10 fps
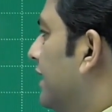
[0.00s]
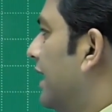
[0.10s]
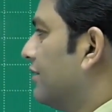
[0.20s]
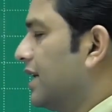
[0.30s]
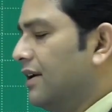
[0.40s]

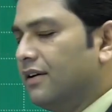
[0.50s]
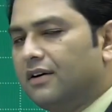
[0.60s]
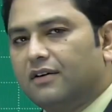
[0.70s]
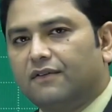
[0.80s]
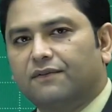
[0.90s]
Now, the
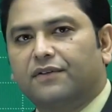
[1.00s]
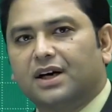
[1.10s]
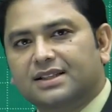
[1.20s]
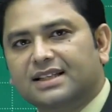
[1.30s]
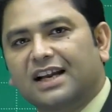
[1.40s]

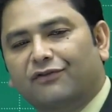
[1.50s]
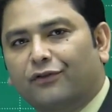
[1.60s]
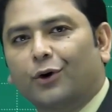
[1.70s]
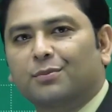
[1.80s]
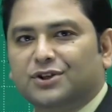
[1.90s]
first and
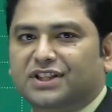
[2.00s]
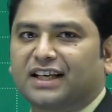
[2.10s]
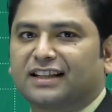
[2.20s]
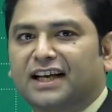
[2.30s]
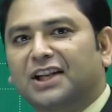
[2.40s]
foremost
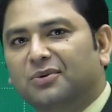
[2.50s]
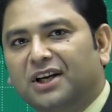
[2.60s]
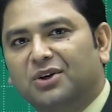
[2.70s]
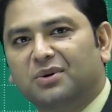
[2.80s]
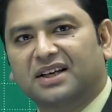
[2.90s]
thing that you
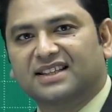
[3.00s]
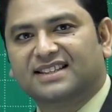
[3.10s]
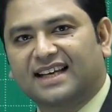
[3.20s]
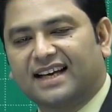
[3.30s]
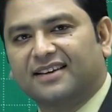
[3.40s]
need to
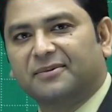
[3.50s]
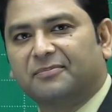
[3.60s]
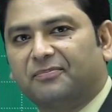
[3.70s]
understand